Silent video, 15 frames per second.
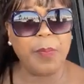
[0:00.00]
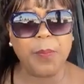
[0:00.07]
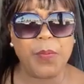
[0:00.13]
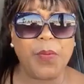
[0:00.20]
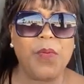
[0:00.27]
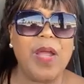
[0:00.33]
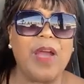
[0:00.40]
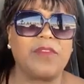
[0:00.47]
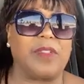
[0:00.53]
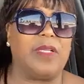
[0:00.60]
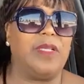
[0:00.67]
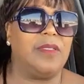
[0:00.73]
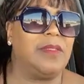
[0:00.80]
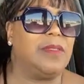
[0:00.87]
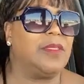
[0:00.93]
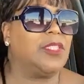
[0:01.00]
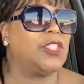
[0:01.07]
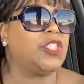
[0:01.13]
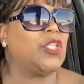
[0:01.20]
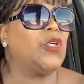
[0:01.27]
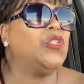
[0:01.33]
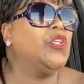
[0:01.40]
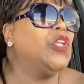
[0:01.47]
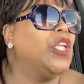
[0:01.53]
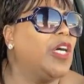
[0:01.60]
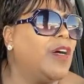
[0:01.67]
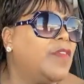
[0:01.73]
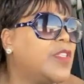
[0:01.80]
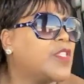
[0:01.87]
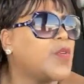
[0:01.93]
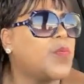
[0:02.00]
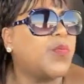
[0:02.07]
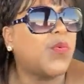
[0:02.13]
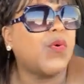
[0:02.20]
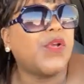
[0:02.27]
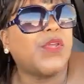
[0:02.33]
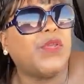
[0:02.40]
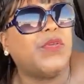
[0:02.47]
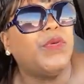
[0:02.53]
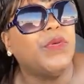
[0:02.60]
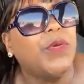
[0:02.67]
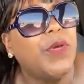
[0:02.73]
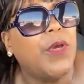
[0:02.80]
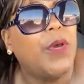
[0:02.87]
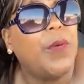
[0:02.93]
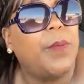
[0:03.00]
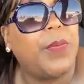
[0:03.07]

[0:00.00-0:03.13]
people don't have to show you love and support you,